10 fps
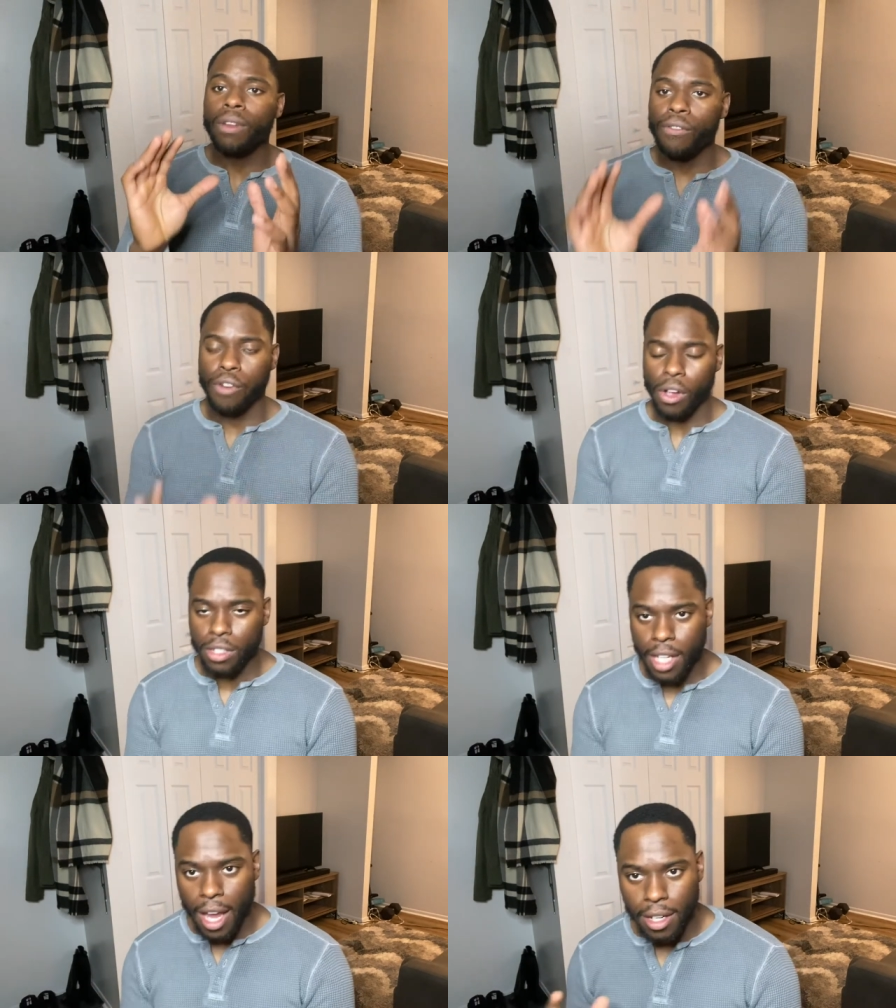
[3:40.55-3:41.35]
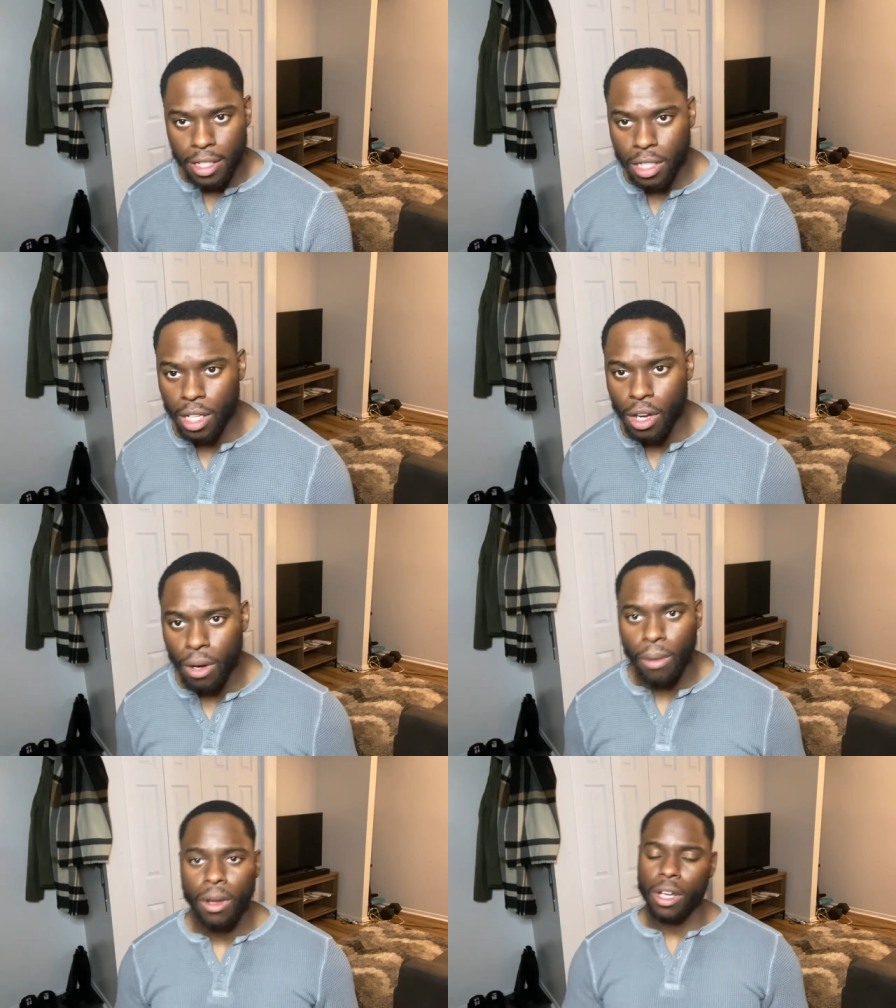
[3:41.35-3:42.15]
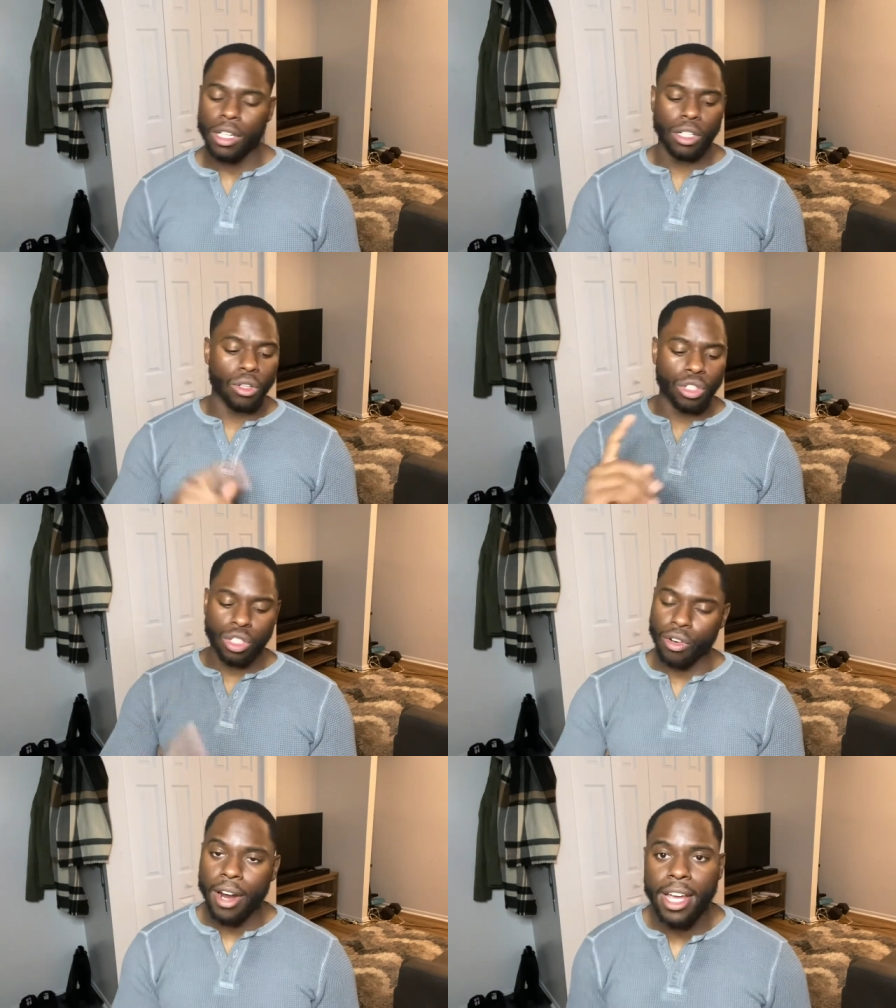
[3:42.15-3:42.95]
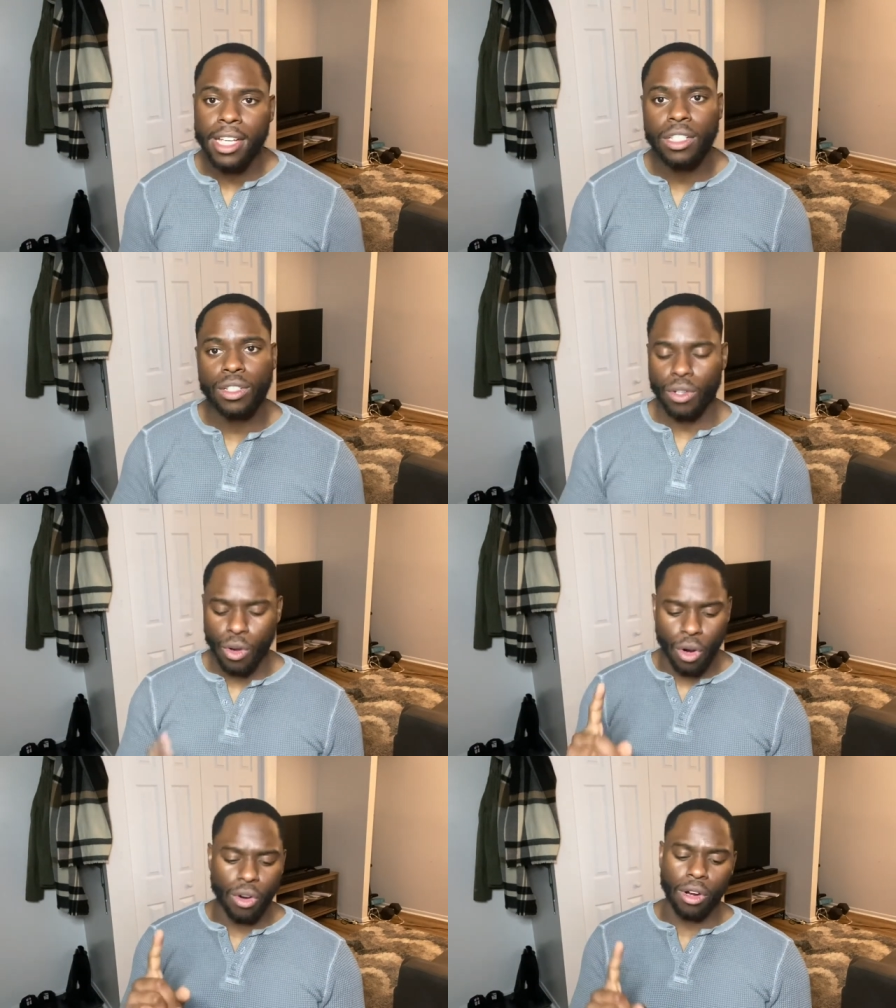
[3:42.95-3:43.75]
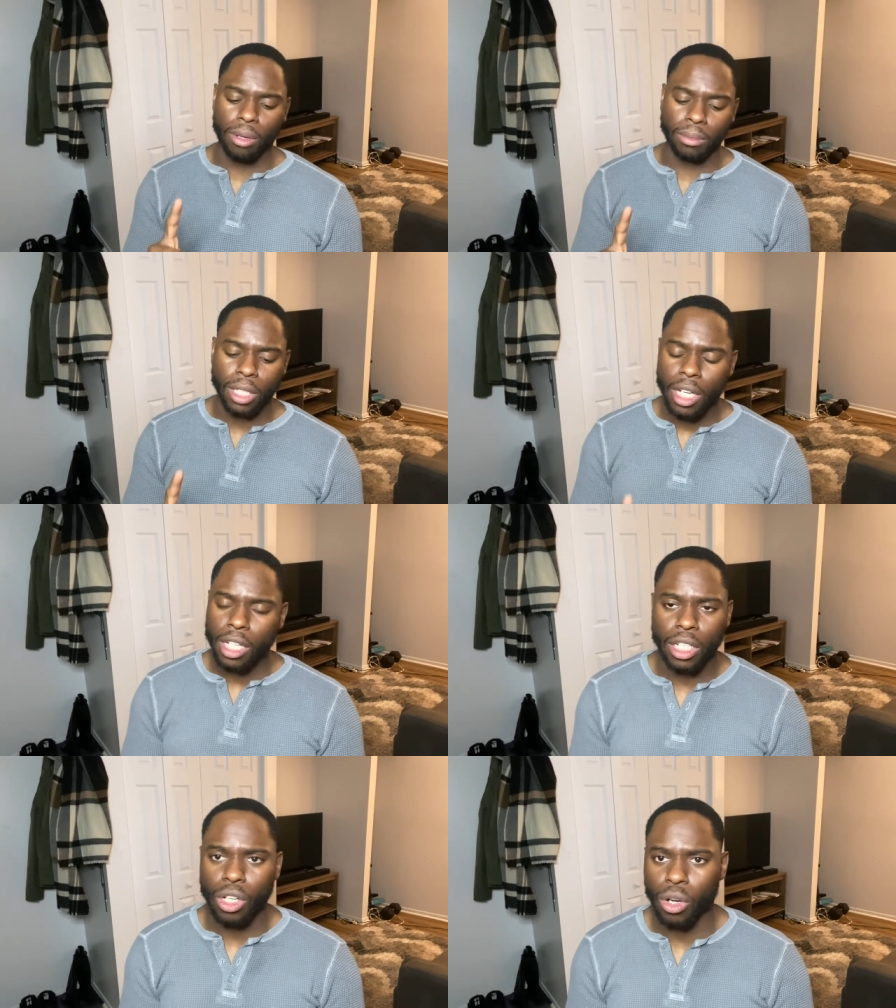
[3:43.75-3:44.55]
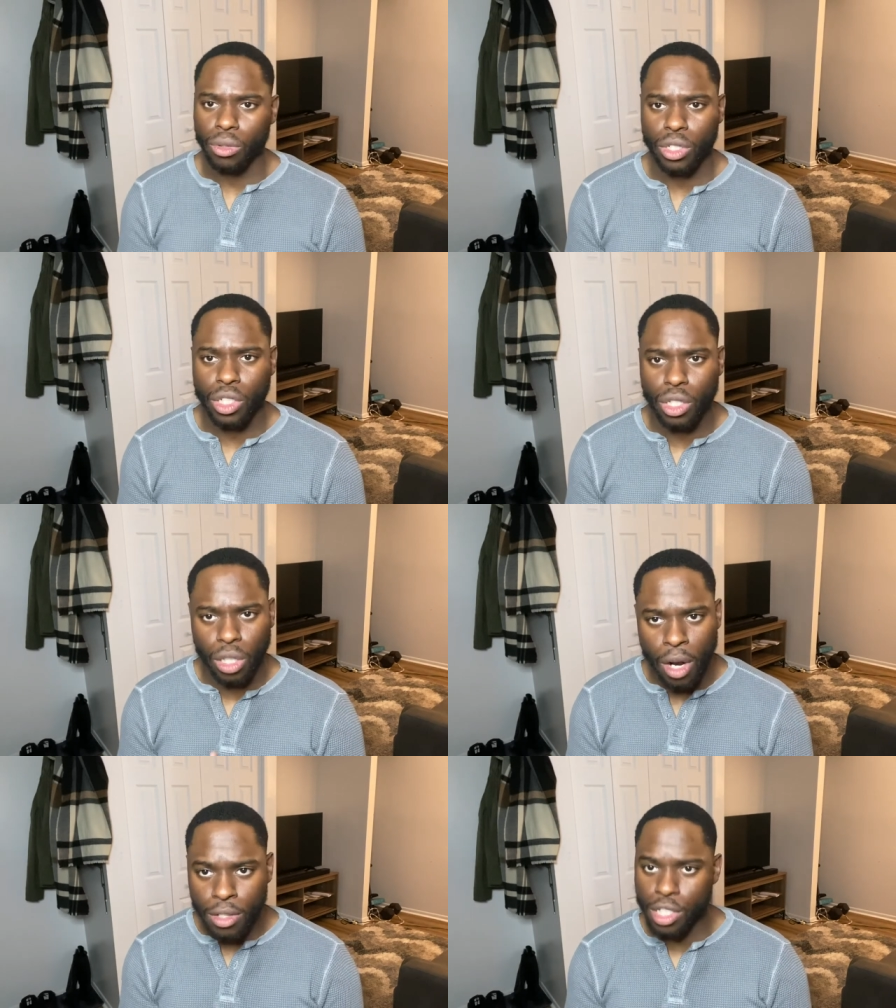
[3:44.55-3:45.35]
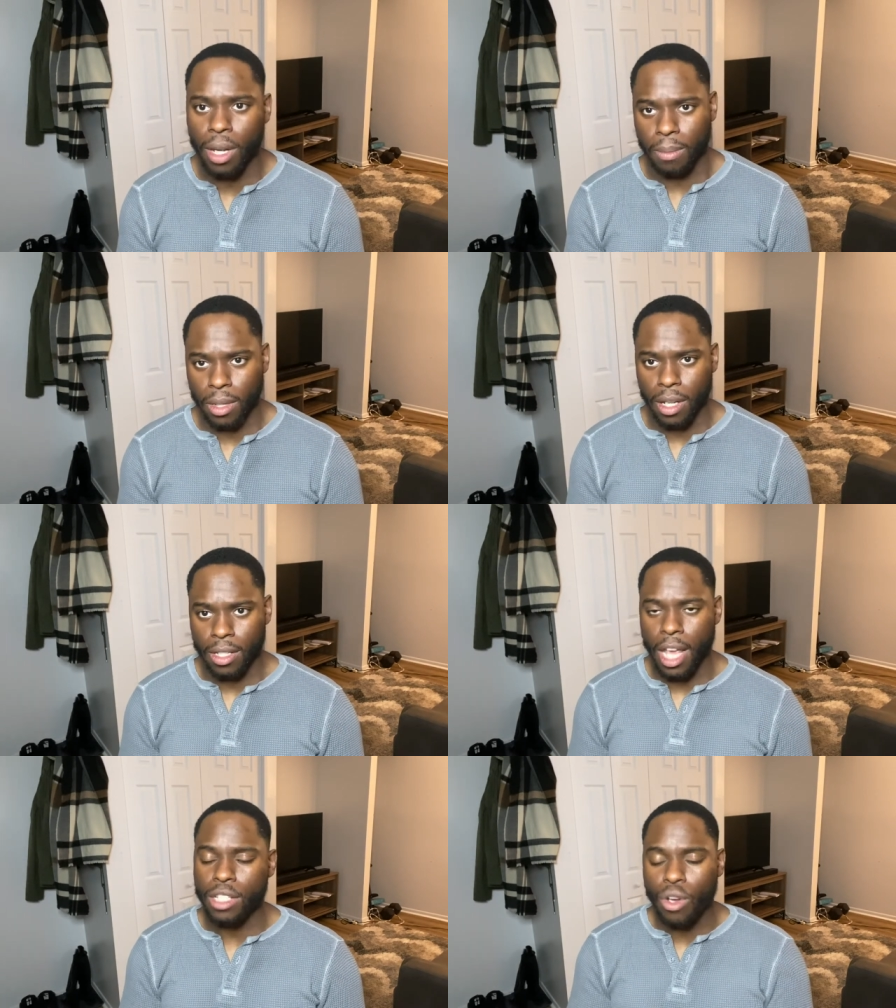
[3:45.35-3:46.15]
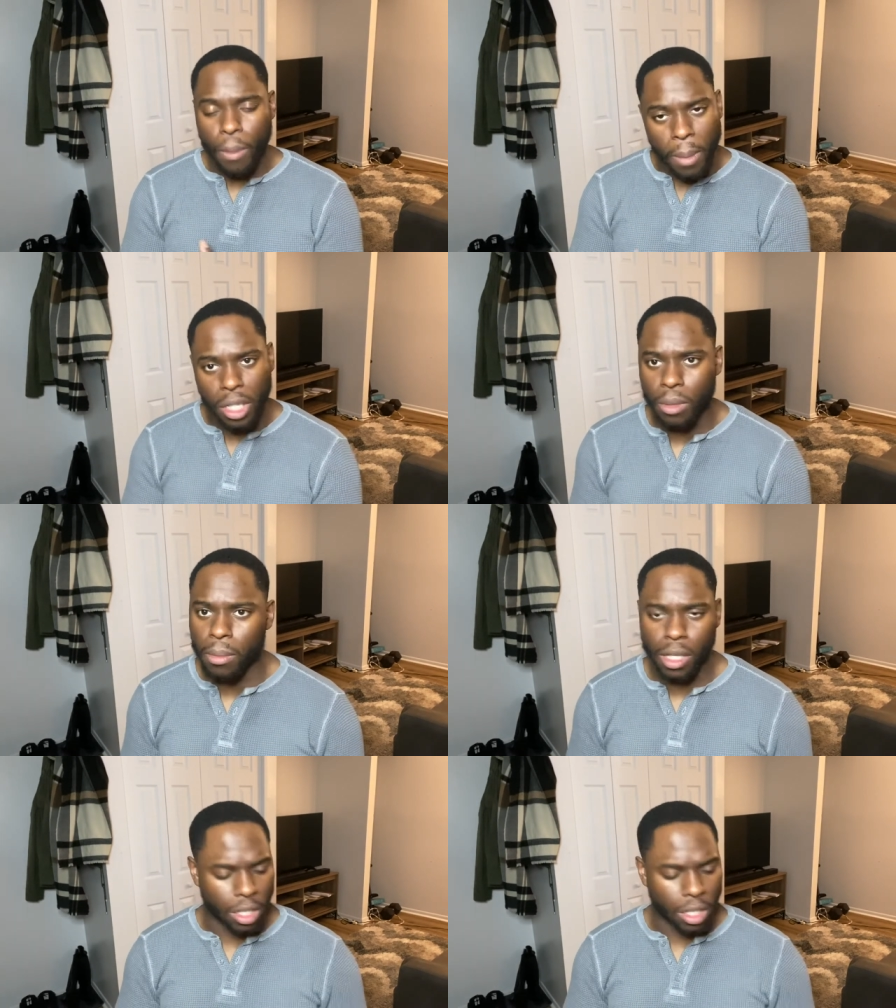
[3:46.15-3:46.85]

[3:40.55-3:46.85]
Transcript: First, gain a skill, you know, trades or um, you know, learn something that's gonna make you money.